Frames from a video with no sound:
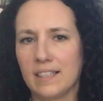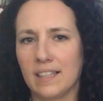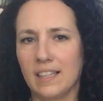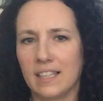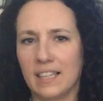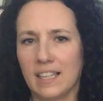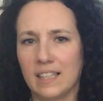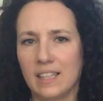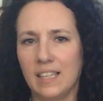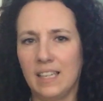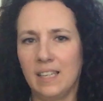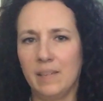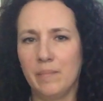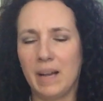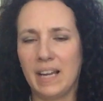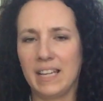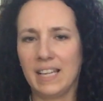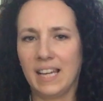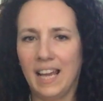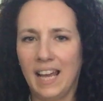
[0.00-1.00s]
Like in
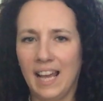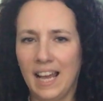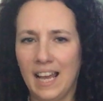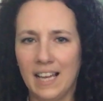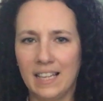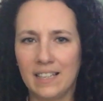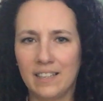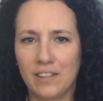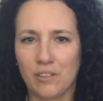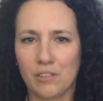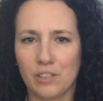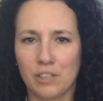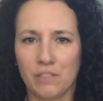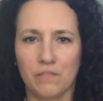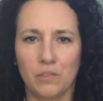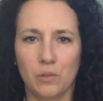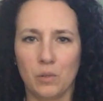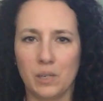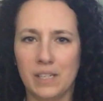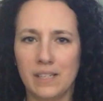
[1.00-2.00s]
my head, there's a
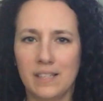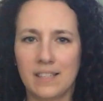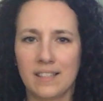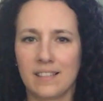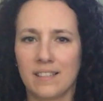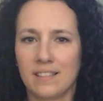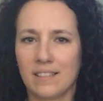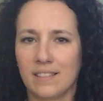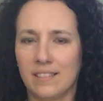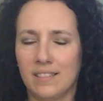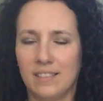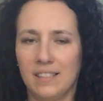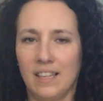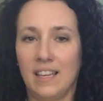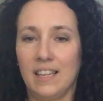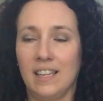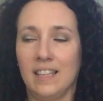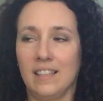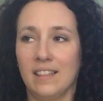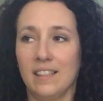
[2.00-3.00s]
voice
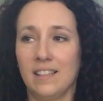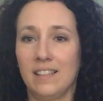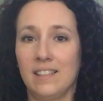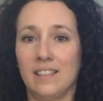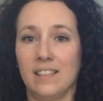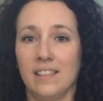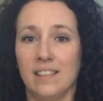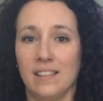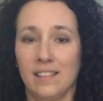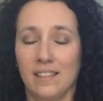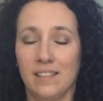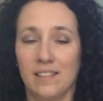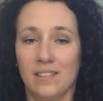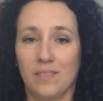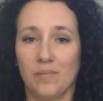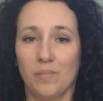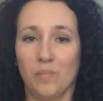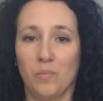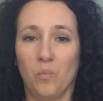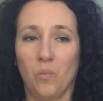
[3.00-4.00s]
saying, "This
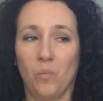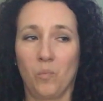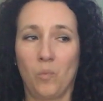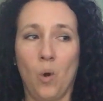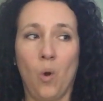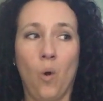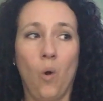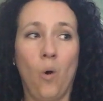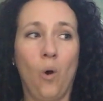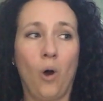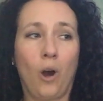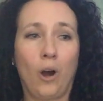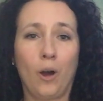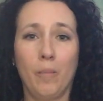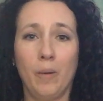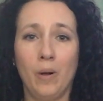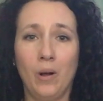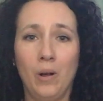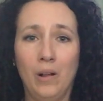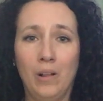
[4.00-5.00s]
is
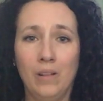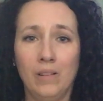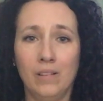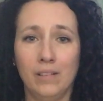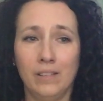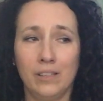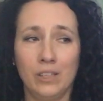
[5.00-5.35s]
horrible.